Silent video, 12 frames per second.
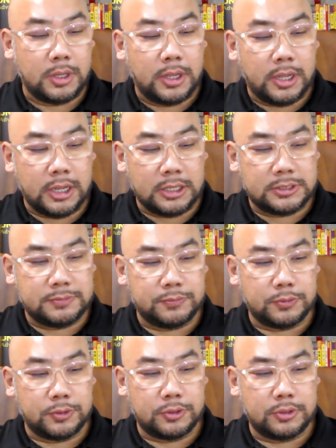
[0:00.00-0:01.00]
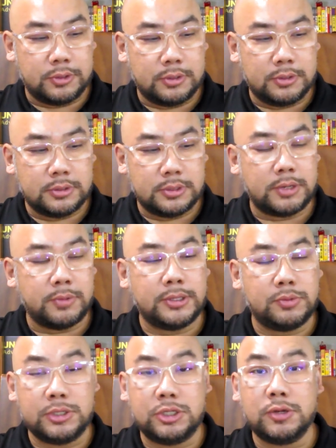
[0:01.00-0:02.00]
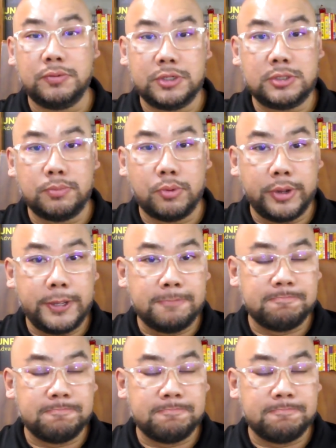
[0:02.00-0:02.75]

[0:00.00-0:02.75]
As for the characteristic of this boy,